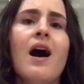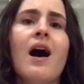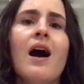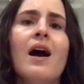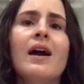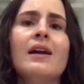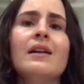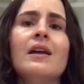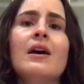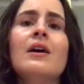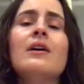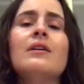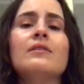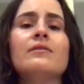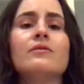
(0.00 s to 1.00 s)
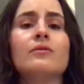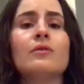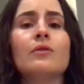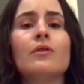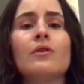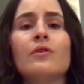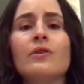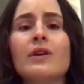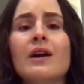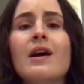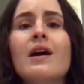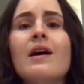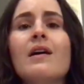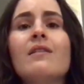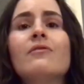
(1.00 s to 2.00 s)
magnified. For
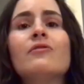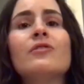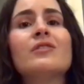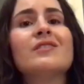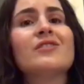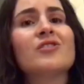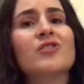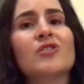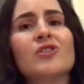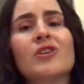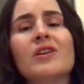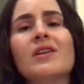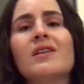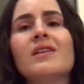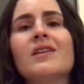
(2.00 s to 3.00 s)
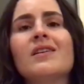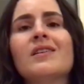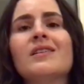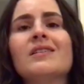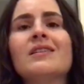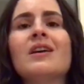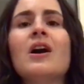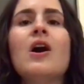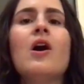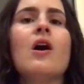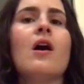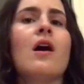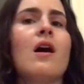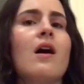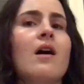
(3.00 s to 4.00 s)
every sin
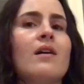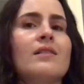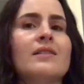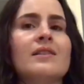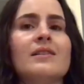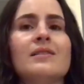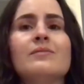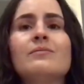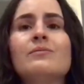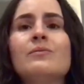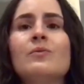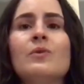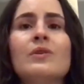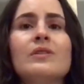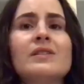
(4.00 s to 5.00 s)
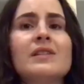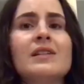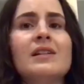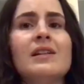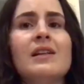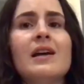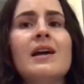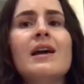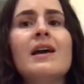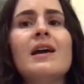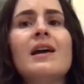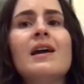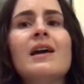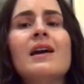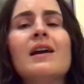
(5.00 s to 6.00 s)
on him was
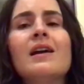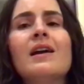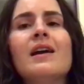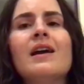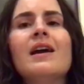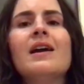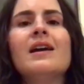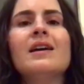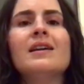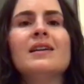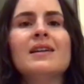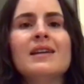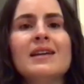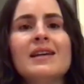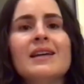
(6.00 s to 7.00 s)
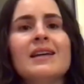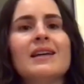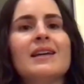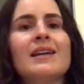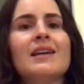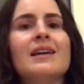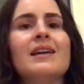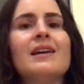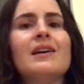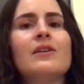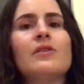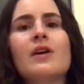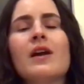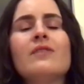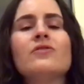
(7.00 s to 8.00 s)
laid,
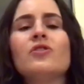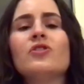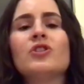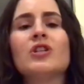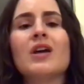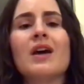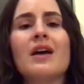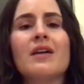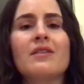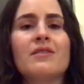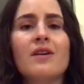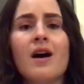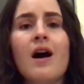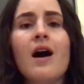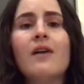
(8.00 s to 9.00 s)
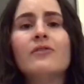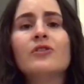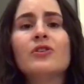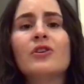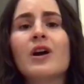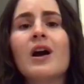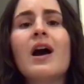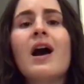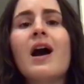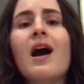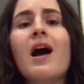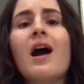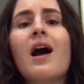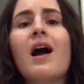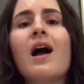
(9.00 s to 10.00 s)
here in the death of
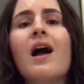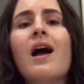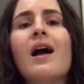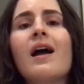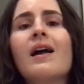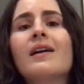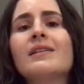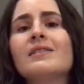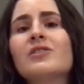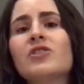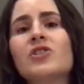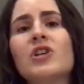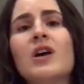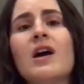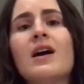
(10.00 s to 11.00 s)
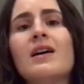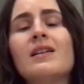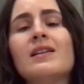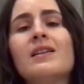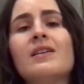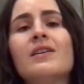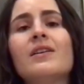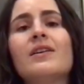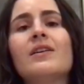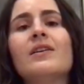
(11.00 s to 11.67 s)
Christ I live.